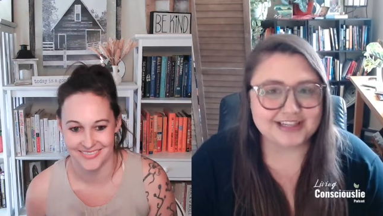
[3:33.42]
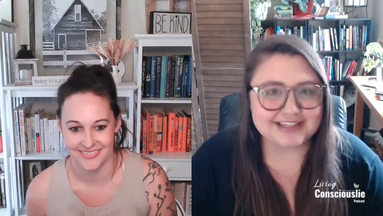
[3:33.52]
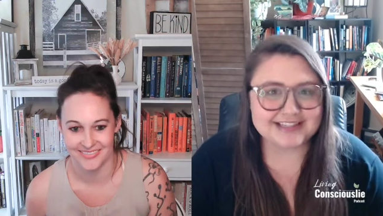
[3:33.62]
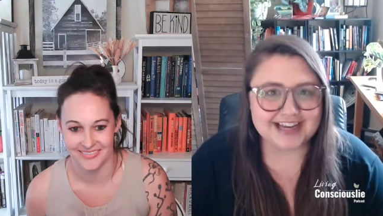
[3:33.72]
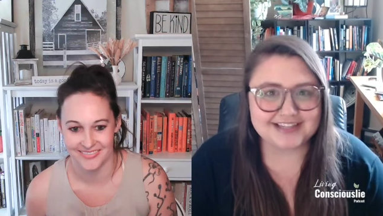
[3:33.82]
Speaker 1: really
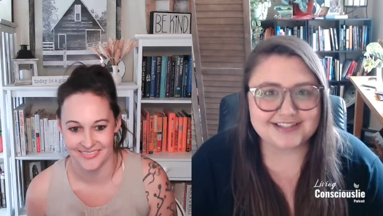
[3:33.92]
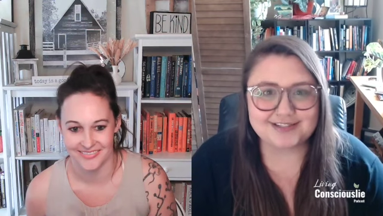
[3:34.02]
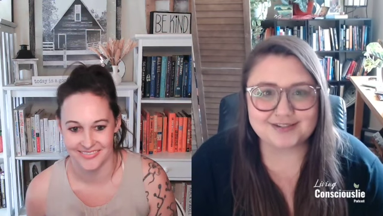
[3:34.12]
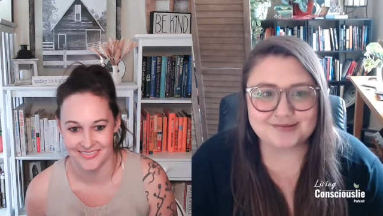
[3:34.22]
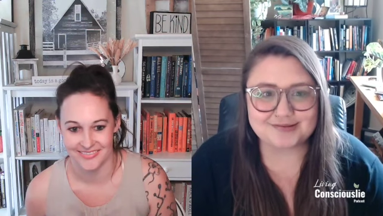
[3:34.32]
excited
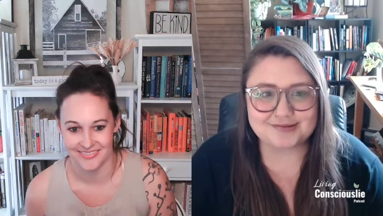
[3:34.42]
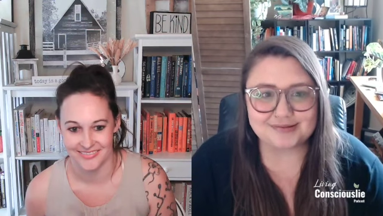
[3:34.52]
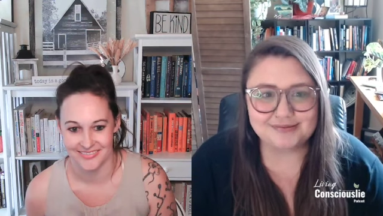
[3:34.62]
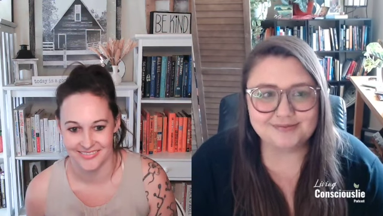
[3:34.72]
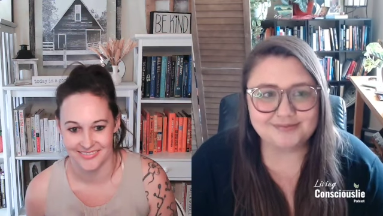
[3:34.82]

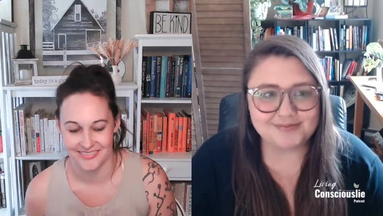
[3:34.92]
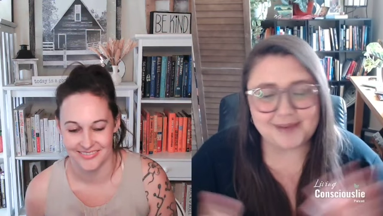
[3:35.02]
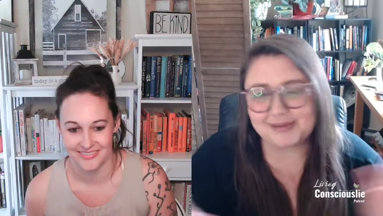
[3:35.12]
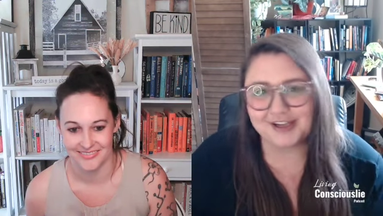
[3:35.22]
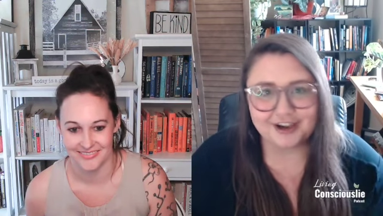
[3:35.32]
to,
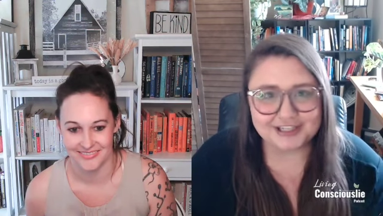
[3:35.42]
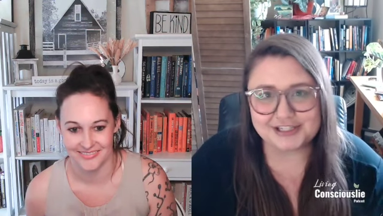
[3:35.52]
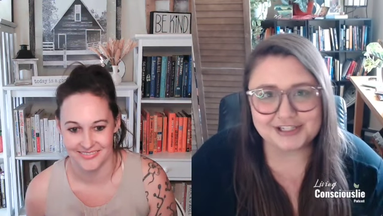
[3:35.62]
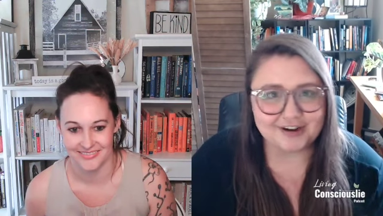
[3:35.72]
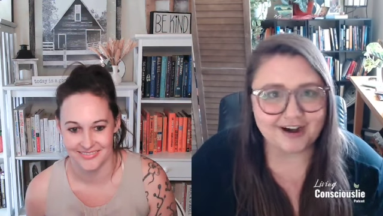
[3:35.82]
yeah, be
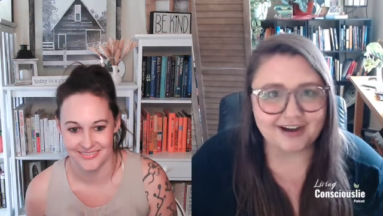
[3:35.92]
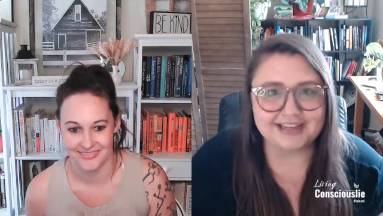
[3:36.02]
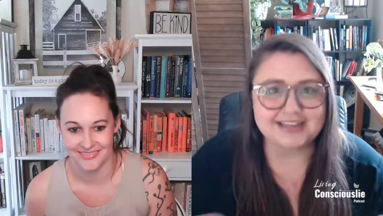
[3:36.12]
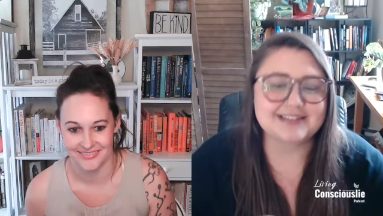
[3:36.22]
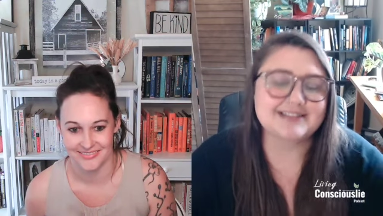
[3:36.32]
talking to your
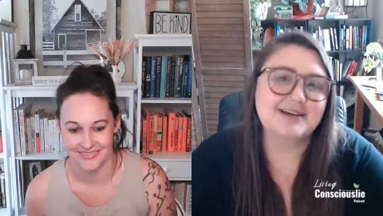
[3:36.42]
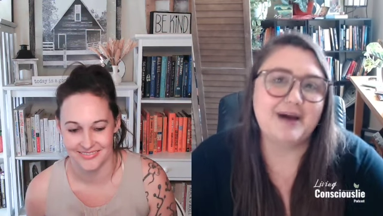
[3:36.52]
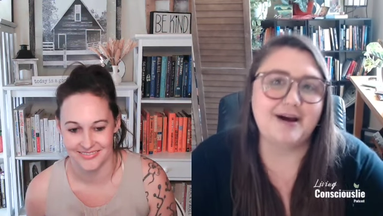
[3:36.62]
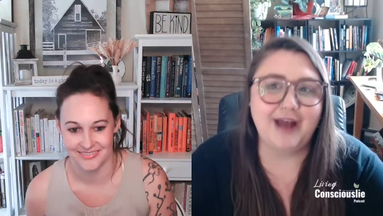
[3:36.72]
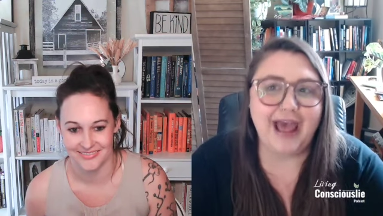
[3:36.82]
audience
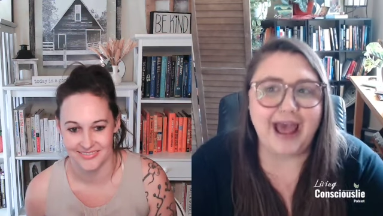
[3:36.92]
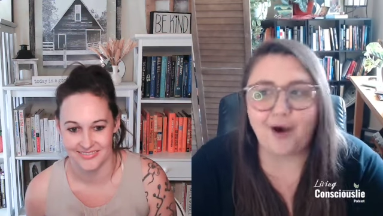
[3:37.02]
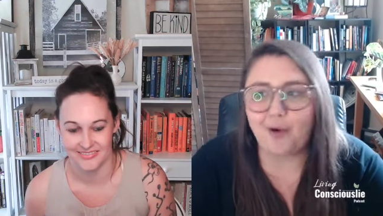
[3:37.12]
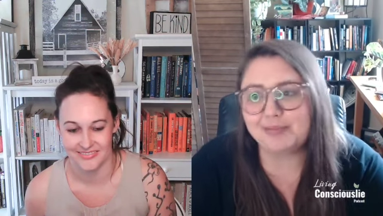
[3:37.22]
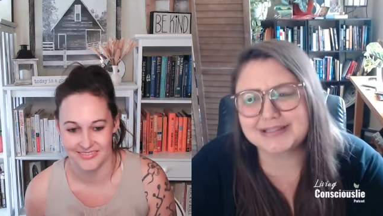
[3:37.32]
about
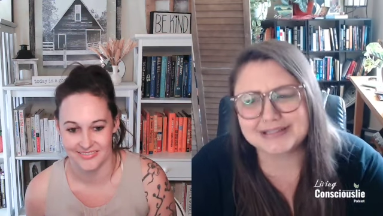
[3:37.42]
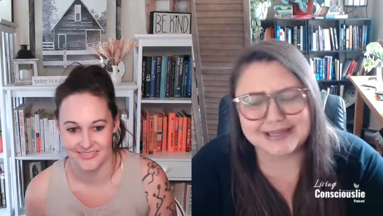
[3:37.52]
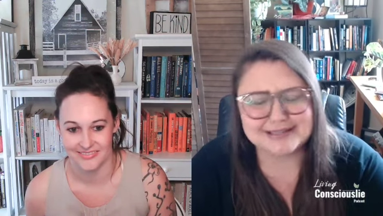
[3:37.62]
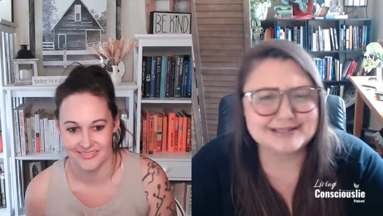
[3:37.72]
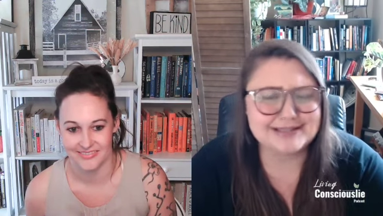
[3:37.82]
how
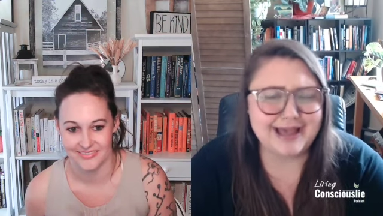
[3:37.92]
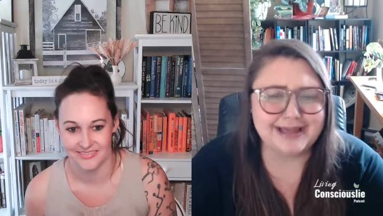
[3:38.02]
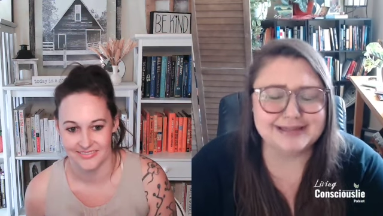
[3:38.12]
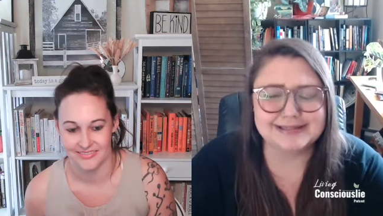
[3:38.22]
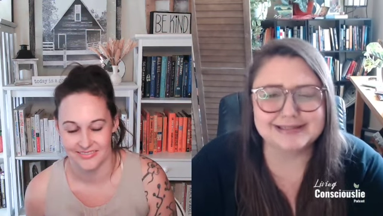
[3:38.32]
business
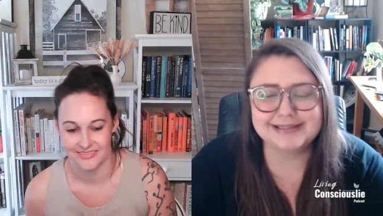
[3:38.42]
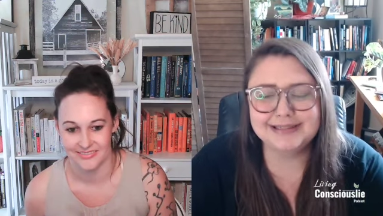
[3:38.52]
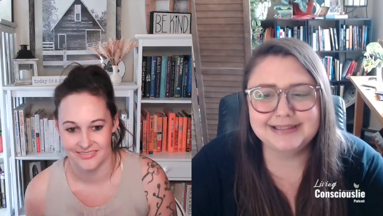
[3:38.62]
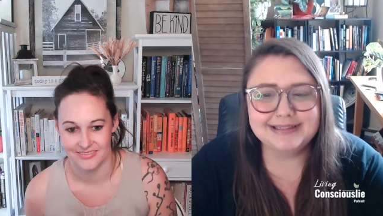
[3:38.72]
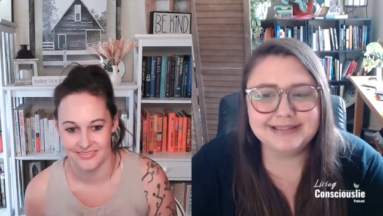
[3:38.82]
and
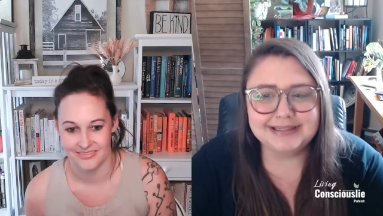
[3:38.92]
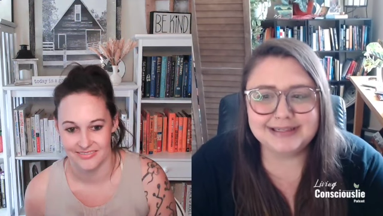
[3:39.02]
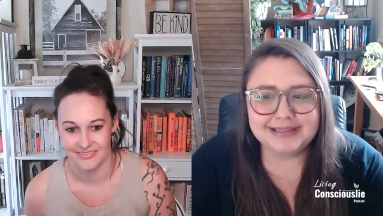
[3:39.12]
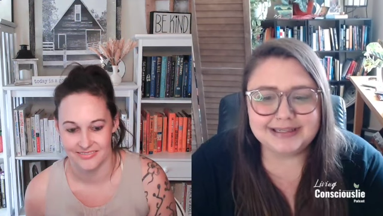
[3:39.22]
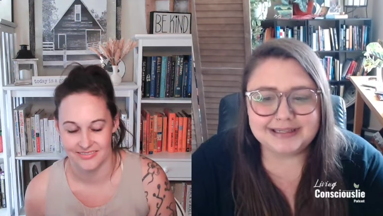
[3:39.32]

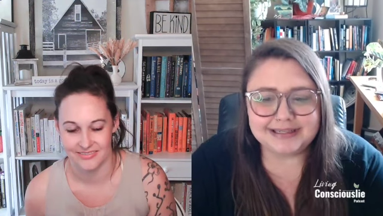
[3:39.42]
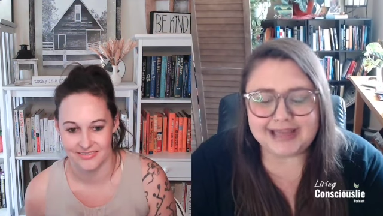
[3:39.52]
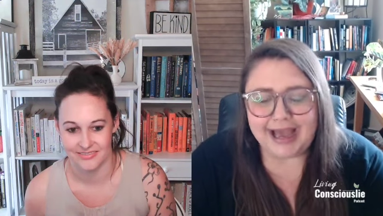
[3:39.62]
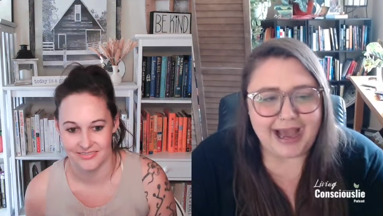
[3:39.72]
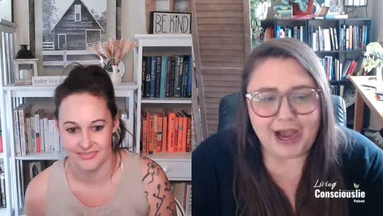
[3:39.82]

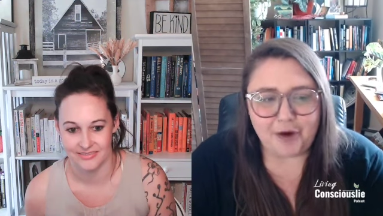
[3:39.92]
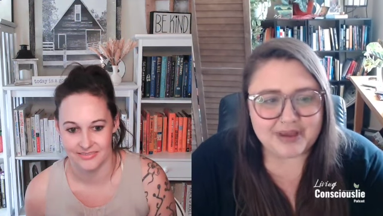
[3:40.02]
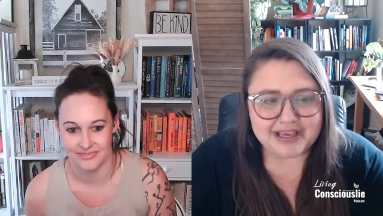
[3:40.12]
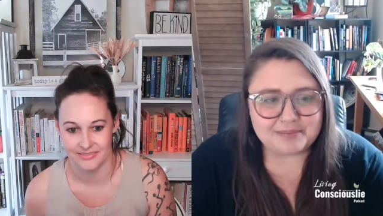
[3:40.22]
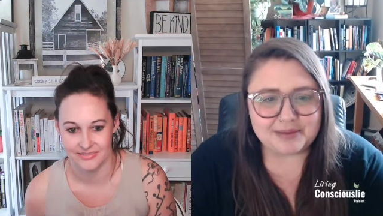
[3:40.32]
yeah, how
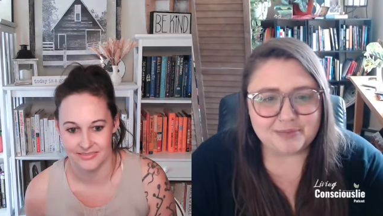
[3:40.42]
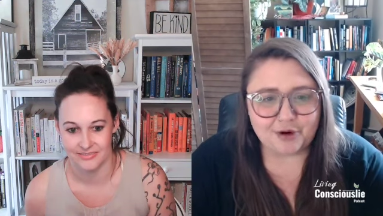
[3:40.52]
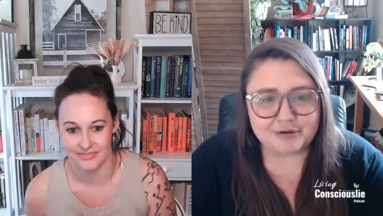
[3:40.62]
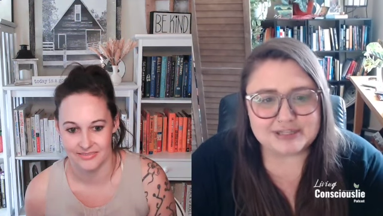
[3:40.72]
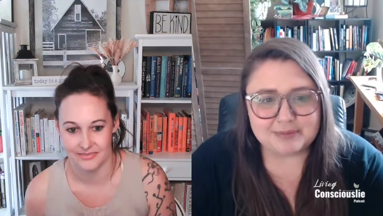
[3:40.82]
we can be
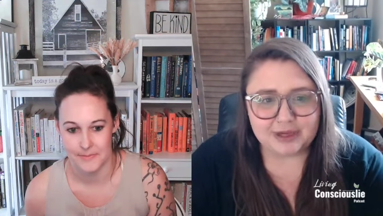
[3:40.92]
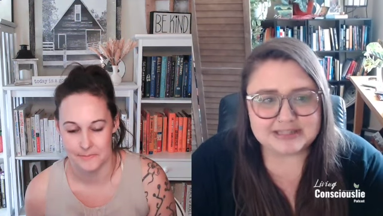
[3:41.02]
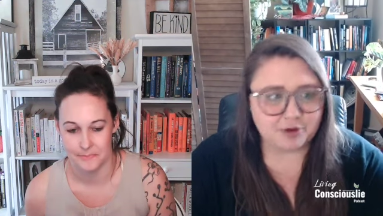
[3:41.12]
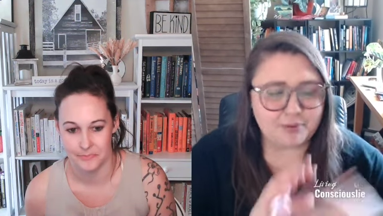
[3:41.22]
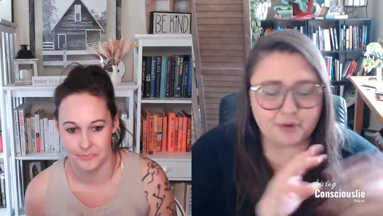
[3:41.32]
more
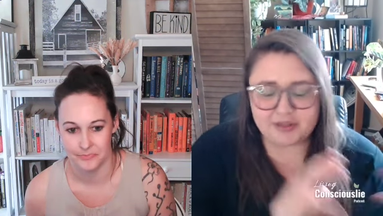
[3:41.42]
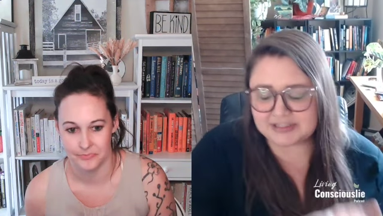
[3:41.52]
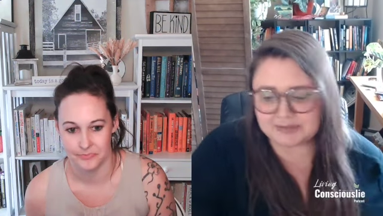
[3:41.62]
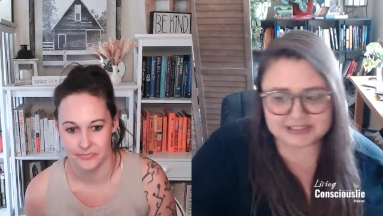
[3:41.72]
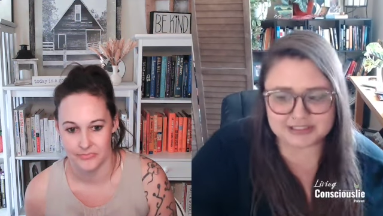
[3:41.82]
responsible, both
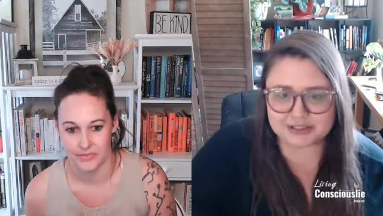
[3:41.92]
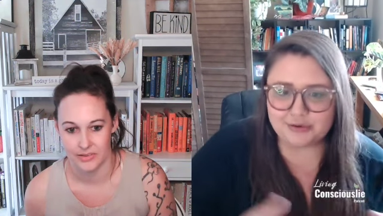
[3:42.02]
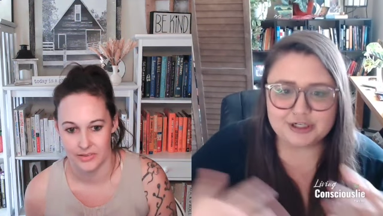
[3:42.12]
as business